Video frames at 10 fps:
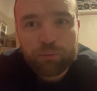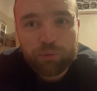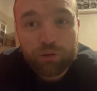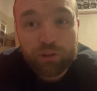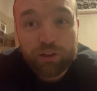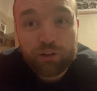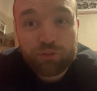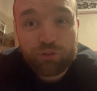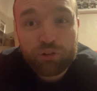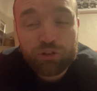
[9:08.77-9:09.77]
But thank you
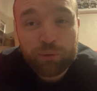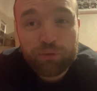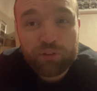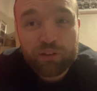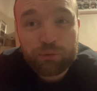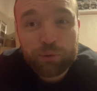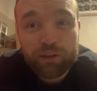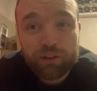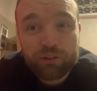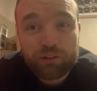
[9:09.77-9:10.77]
for joining me for this quick
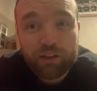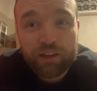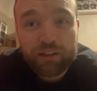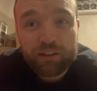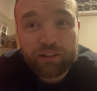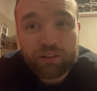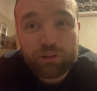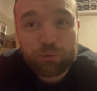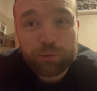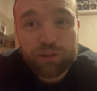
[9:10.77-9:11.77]
little
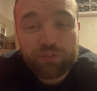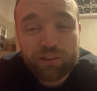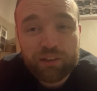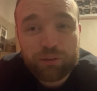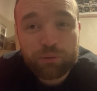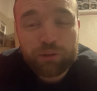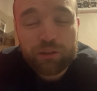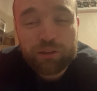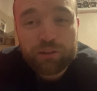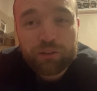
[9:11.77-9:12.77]
update video
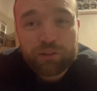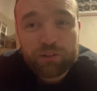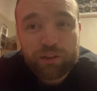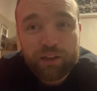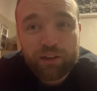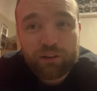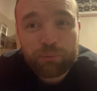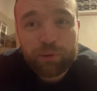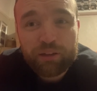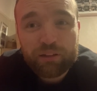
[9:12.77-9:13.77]
on
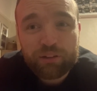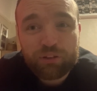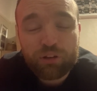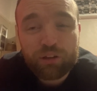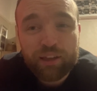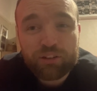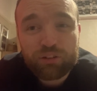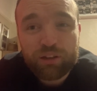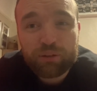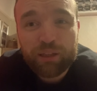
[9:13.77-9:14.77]
me, because I thought I'd get
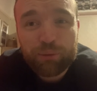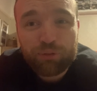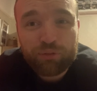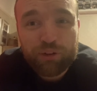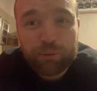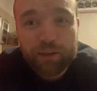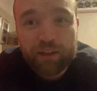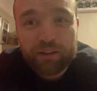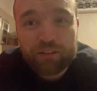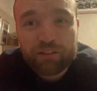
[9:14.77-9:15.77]
something out there for the race
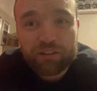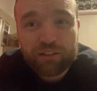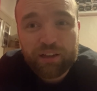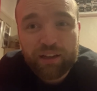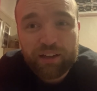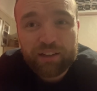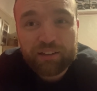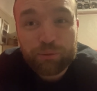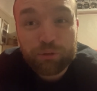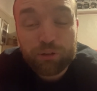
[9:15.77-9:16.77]
weekend, because I said
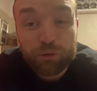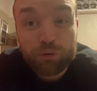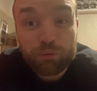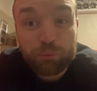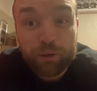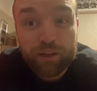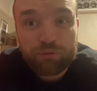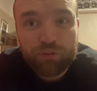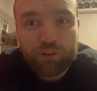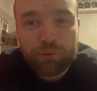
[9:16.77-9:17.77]
I was going to do a weekend
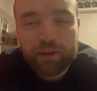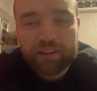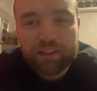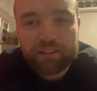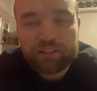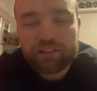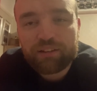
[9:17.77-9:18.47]
review and I didn't.